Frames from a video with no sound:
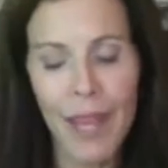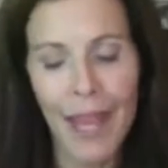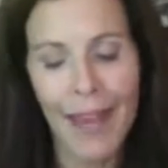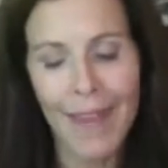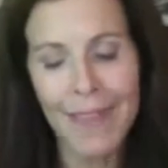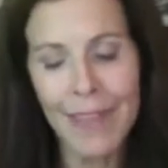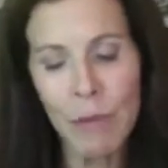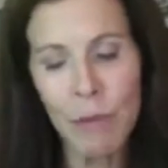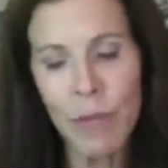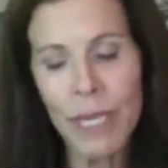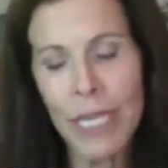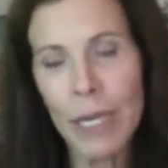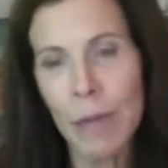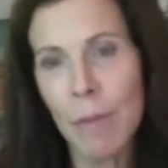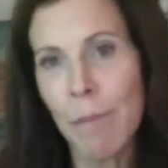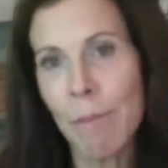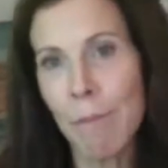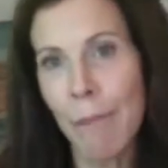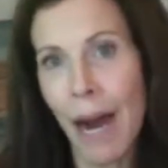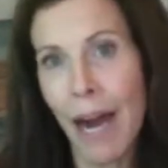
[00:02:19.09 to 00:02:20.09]
And then we
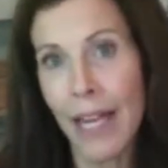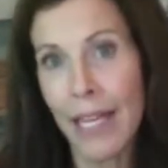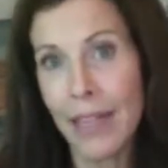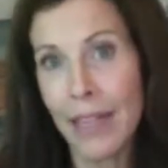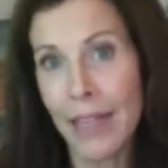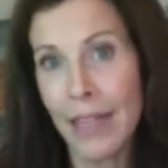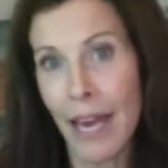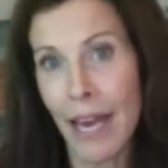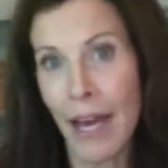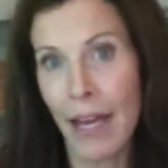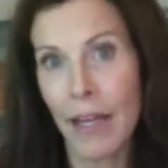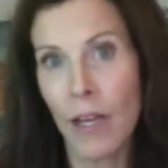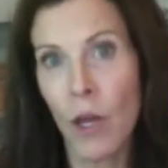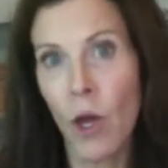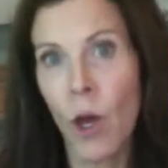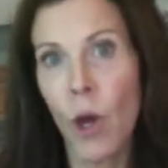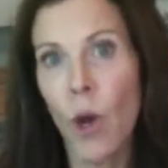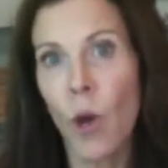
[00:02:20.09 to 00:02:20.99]
combine that